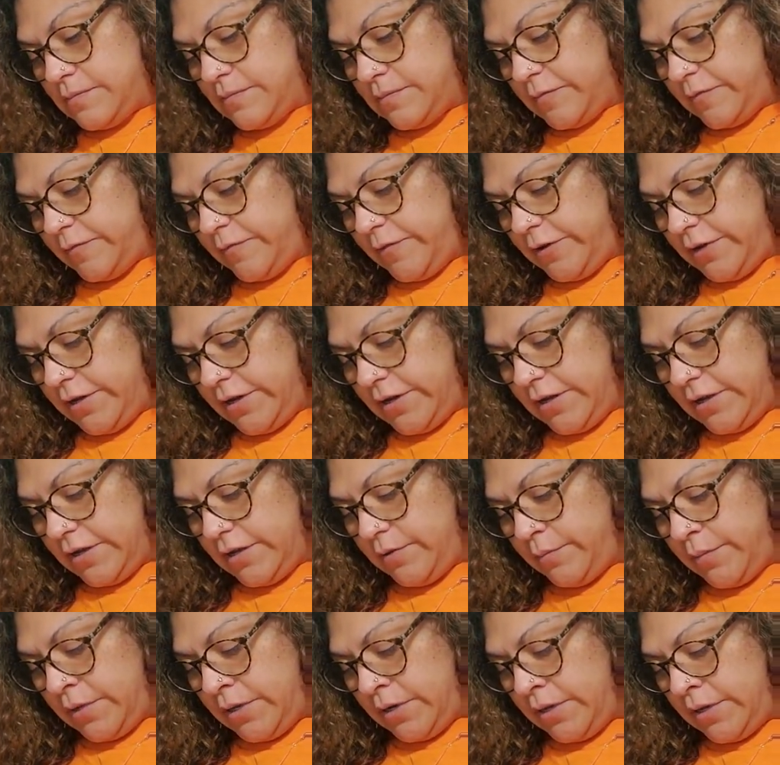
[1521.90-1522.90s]
Figure out how
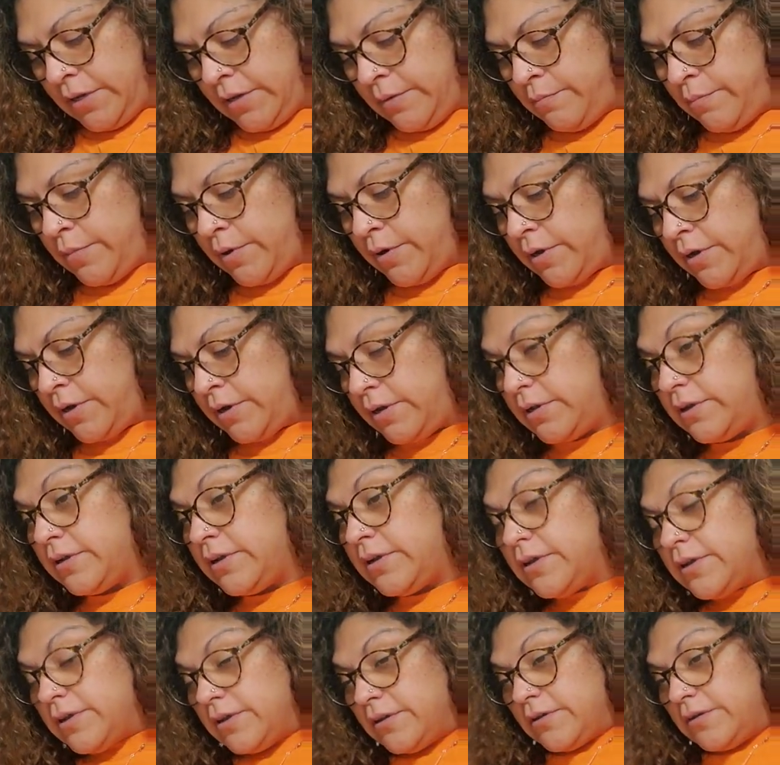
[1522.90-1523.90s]
many I bought.
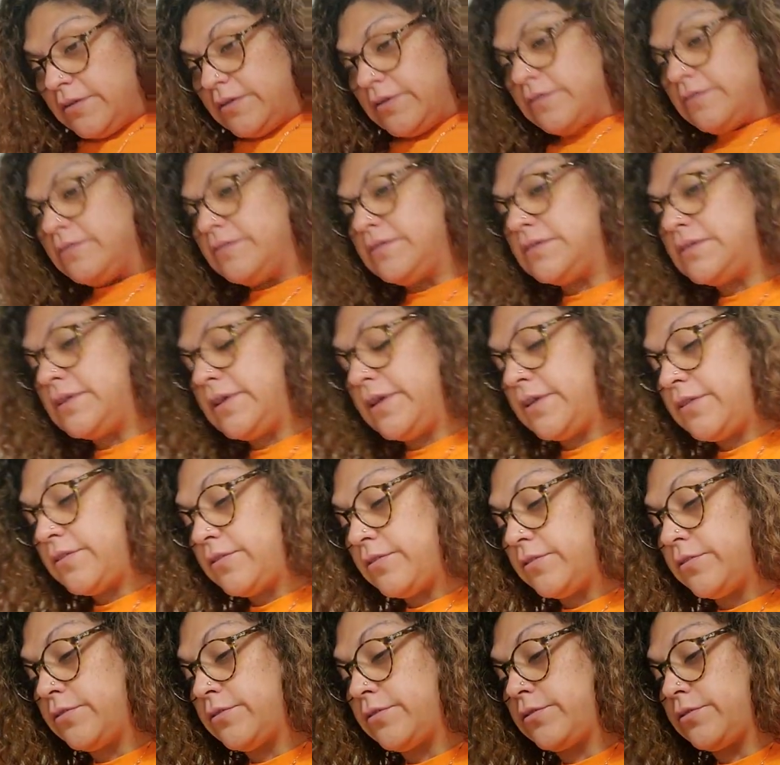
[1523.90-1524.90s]
It's like
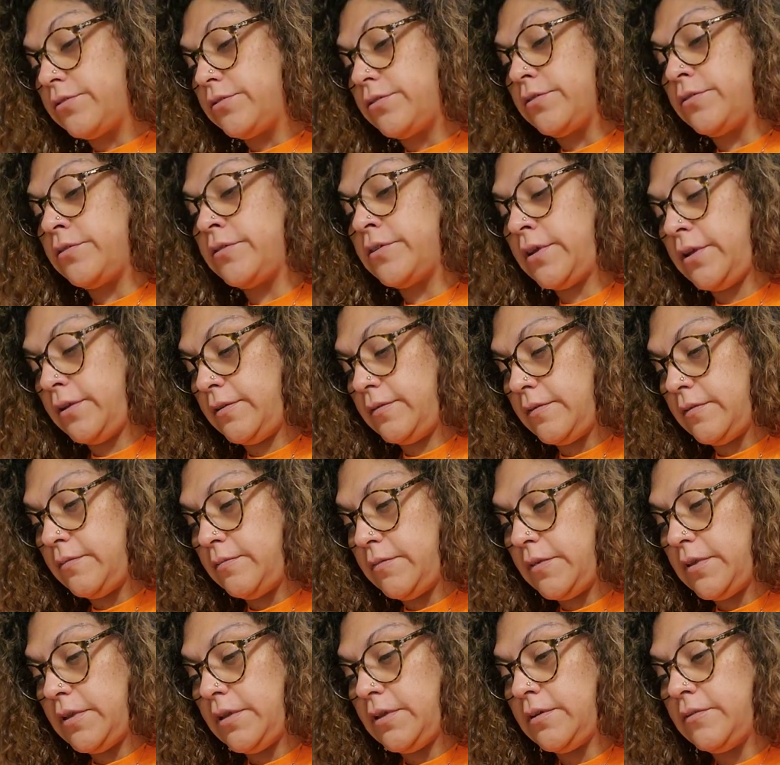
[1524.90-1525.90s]
30
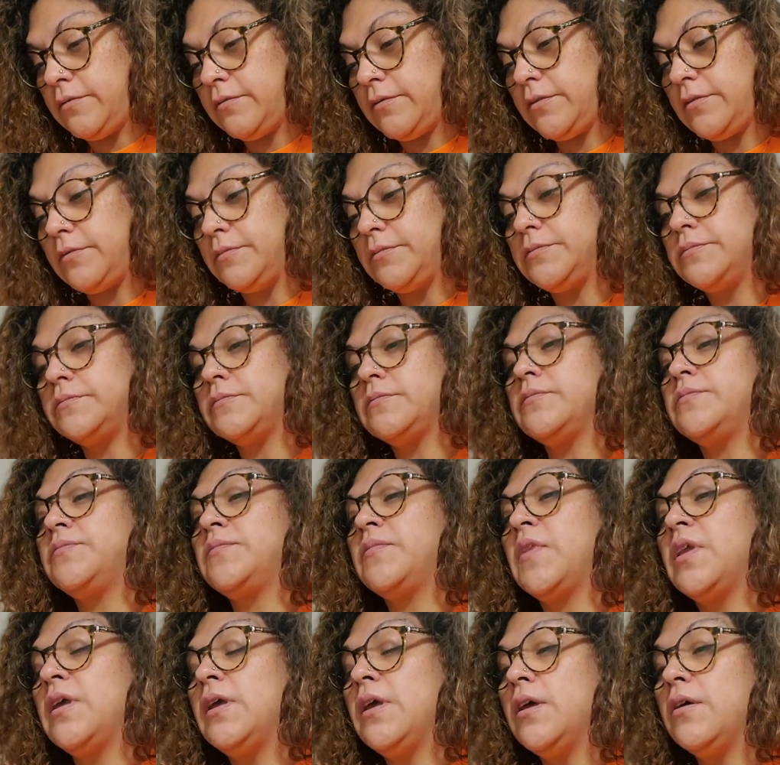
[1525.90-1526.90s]
something.
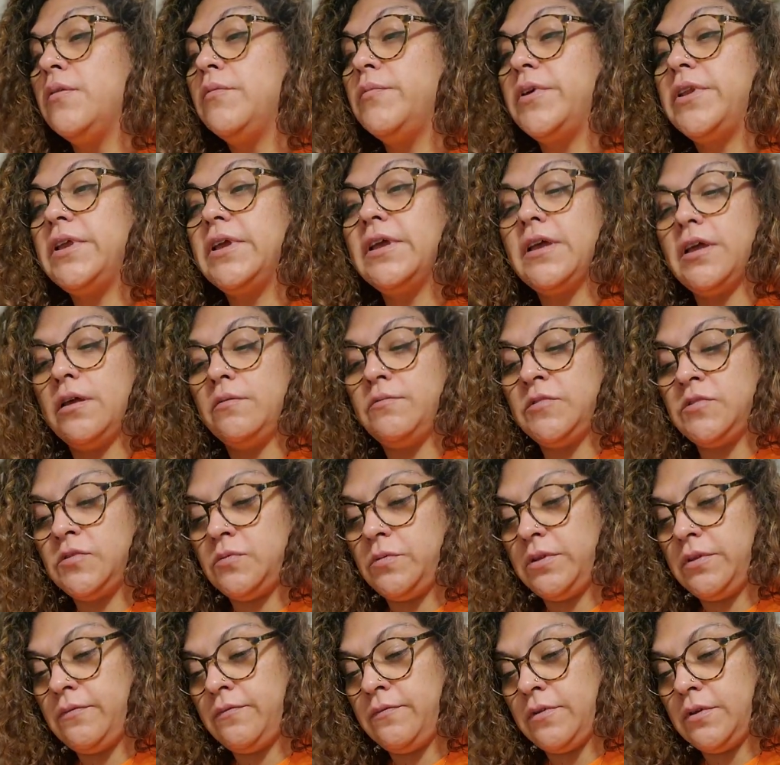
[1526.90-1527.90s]
But it comes
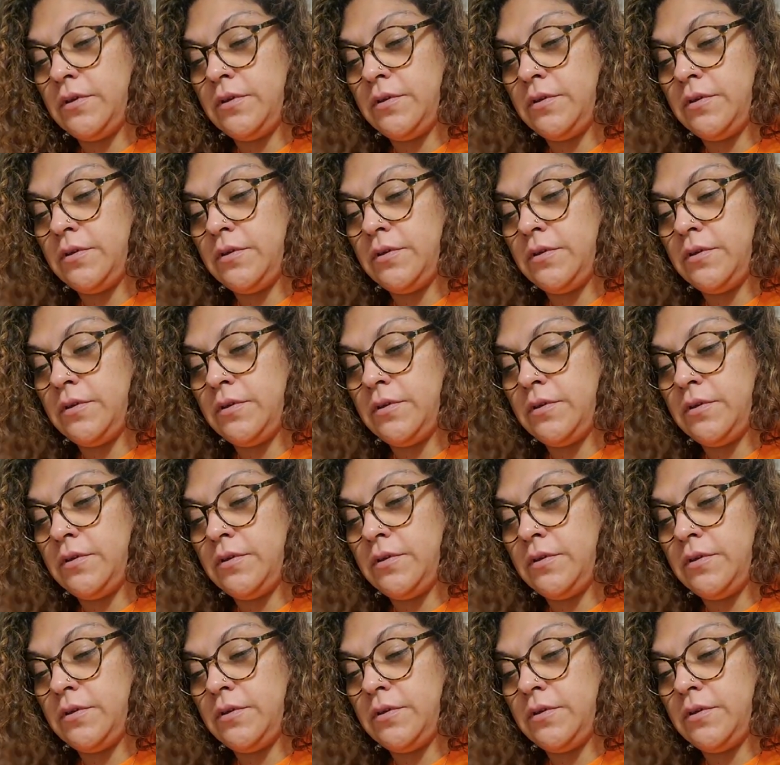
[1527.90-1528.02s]
with